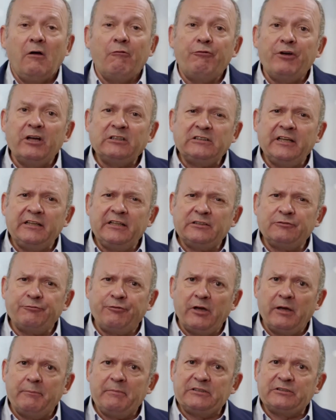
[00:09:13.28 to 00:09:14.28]
Firstly, this
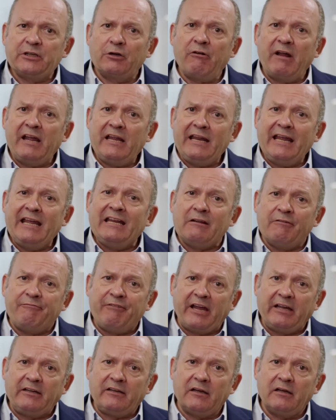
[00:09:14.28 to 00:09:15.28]
firm is a great
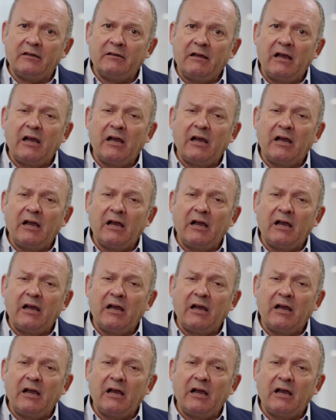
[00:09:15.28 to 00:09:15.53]
innovator,